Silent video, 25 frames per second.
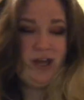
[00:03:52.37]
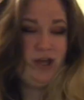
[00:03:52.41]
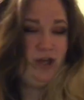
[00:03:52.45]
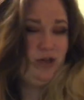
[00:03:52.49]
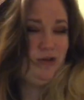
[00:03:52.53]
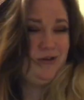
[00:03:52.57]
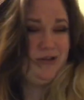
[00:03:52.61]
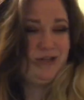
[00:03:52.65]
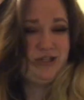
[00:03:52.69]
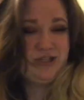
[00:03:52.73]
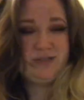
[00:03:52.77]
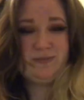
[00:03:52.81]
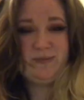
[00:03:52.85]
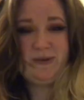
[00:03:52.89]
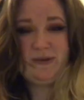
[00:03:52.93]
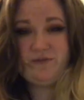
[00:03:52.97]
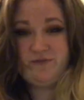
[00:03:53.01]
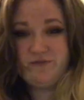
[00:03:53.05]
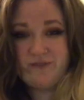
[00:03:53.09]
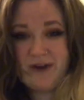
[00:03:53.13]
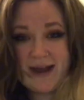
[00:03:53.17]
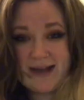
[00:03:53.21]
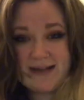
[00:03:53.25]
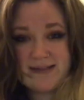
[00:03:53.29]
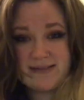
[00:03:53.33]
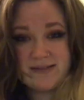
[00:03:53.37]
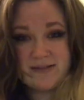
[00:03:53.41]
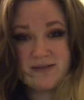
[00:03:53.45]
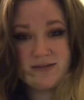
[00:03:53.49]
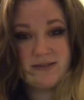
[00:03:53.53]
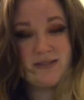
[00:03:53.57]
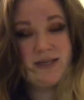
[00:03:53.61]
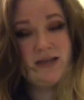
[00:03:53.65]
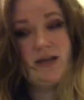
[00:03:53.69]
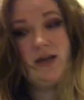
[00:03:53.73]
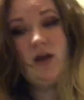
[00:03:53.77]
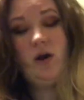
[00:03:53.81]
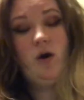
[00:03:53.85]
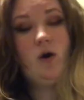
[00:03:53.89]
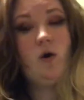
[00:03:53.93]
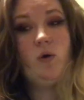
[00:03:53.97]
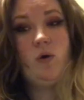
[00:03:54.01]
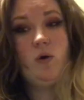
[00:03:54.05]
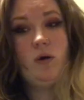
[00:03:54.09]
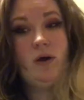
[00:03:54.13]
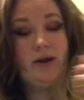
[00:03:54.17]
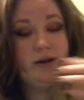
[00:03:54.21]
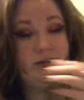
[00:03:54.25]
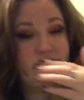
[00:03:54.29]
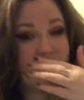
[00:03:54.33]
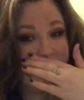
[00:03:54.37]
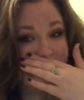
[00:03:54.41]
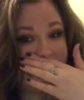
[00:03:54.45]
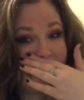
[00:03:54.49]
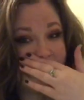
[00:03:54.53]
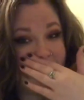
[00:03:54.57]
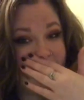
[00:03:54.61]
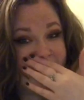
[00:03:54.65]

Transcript: You can just be frazzled, or just